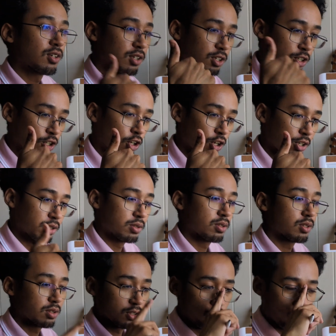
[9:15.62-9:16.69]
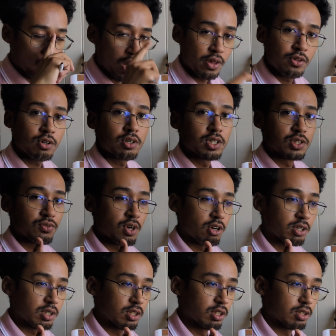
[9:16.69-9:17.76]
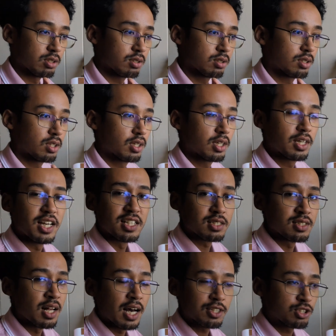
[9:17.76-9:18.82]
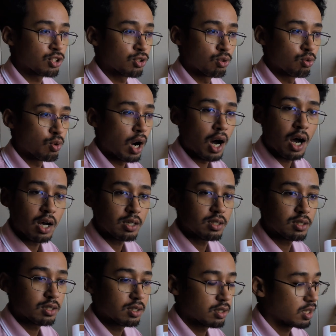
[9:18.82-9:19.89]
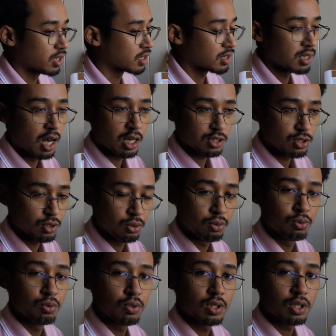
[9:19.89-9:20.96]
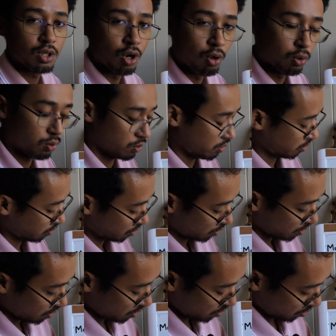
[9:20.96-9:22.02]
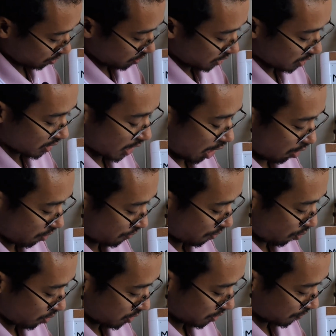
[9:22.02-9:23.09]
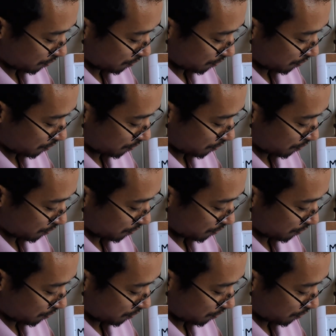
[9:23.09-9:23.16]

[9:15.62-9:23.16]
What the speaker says: good. The weather is very good. It's not too hot. It's not too cold in California.